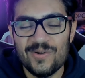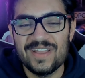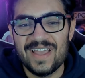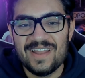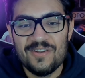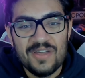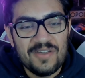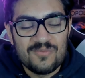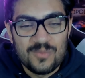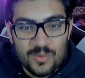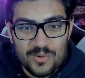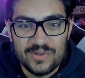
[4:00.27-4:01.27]
I don't have
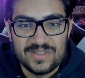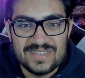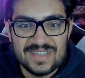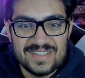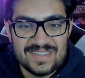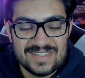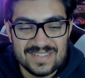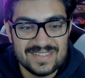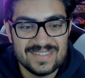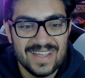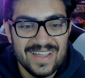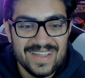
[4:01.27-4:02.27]
words. It's
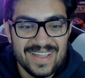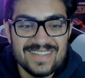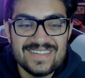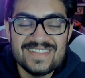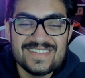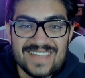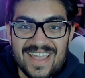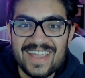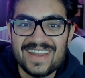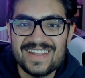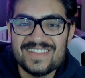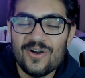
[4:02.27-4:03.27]
just, it's insane.
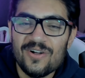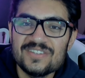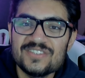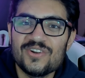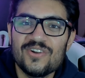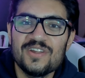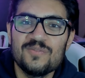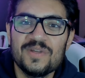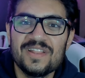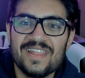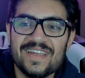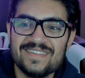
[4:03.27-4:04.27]
It all started with
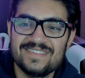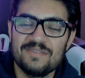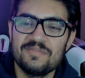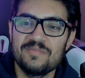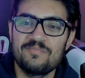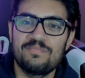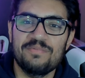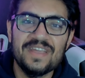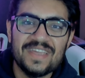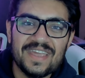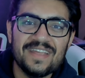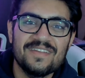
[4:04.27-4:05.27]
like somebody
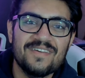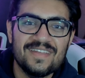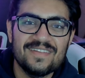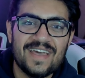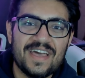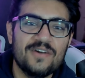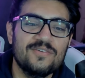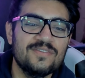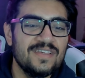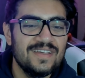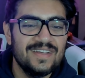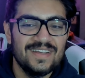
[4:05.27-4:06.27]
breaking into his house,
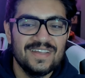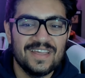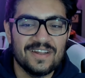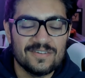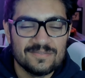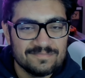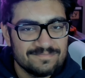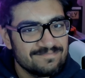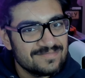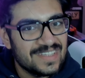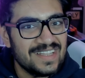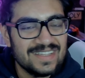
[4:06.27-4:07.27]
you know,
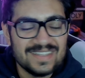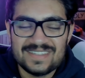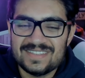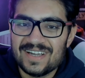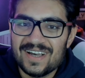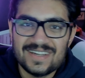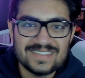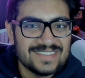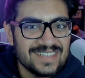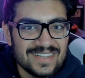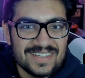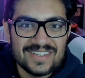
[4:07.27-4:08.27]
killing the dog,
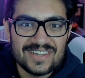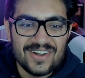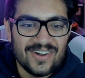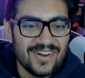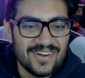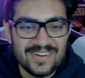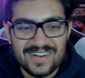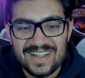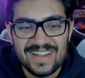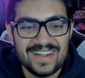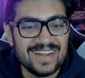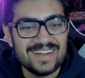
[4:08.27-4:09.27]
stealing the car,
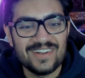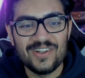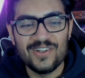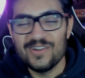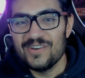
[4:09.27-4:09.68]
and look